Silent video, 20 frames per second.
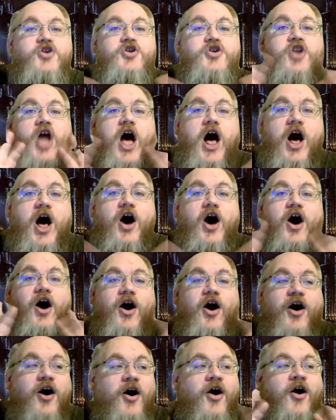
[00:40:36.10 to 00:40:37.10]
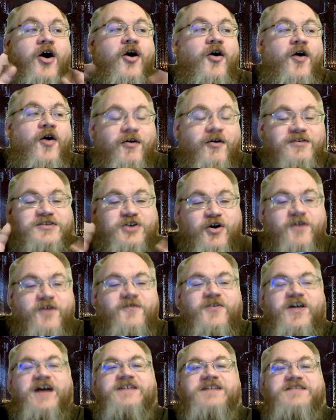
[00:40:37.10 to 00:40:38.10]
no, he's going
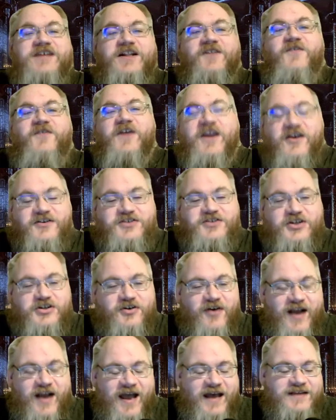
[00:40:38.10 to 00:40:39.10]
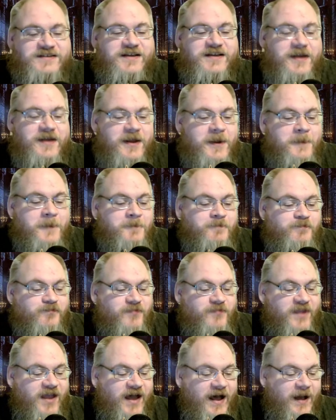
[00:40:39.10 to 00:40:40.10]
for the Godzilla figure. It's a Tarrasque.
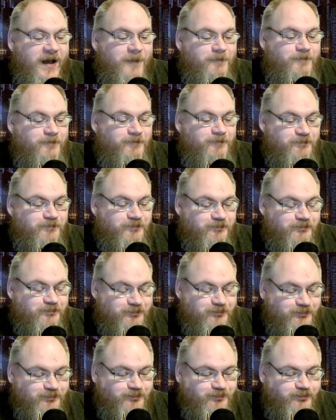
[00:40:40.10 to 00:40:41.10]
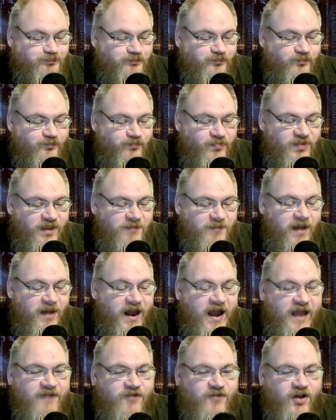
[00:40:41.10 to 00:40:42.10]
Um,
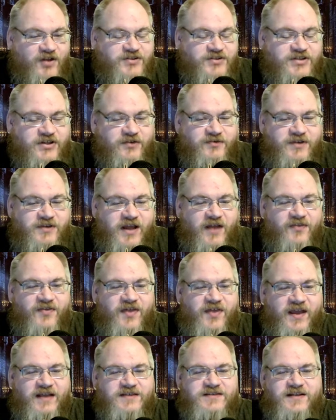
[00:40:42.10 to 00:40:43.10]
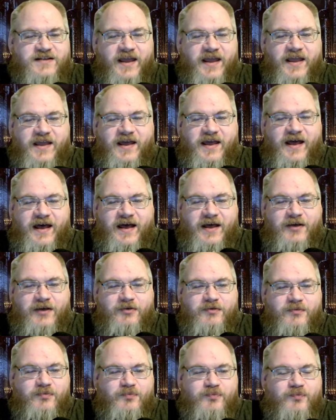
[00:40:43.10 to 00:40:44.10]
but I've also done things like uh,
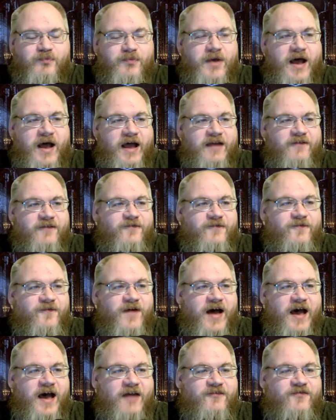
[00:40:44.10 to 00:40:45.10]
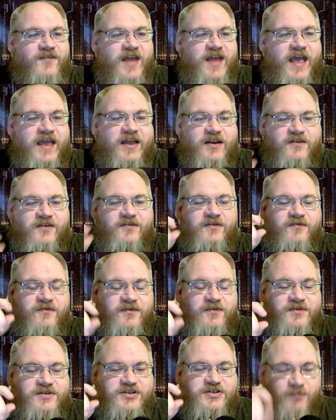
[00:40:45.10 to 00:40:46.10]
I've I've taken
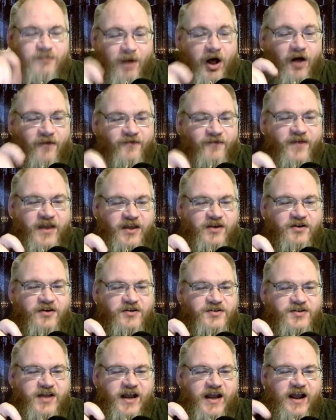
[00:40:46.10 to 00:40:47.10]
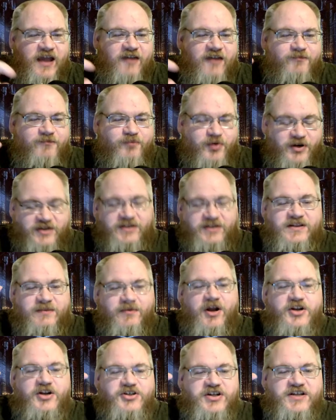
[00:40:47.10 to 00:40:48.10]
small figures and I've printed
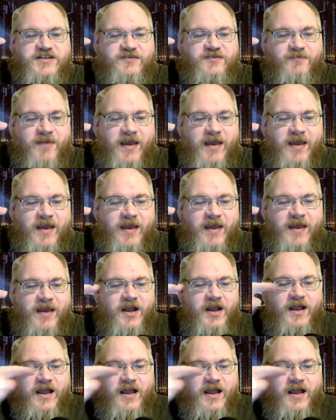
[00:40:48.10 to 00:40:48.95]
them on sheets of paper